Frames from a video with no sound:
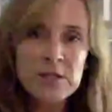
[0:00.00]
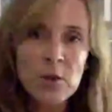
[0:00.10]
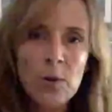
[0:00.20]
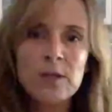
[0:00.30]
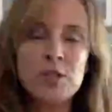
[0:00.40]
the
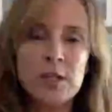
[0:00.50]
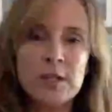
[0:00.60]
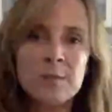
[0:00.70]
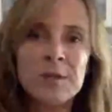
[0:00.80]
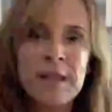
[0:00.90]

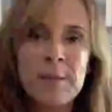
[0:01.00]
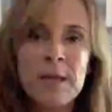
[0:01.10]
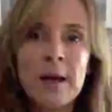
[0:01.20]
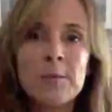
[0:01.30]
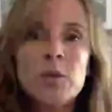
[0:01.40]
questions, but they
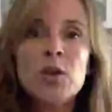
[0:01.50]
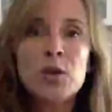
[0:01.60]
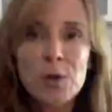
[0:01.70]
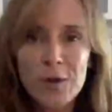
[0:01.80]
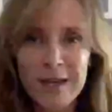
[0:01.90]
become
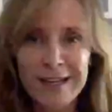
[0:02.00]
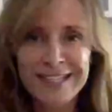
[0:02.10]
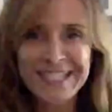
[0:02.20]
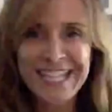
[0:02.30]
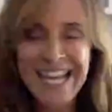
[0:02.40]

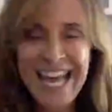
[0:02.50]
curious